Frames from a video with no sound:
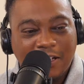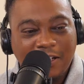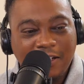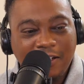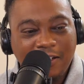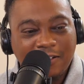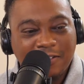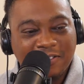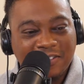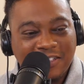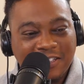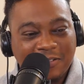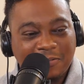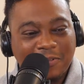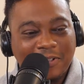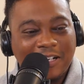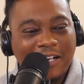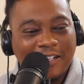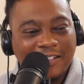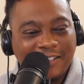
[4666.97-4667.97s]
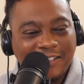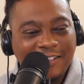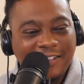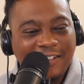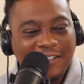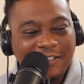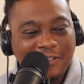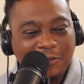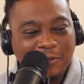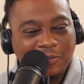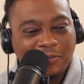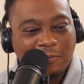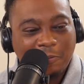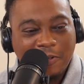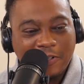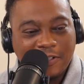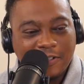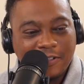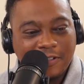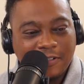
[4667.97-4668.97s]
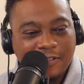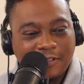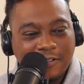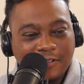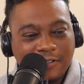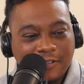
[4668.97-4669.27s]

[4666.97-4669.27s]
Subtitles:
Eagles just went got CD Deuce from the Saints.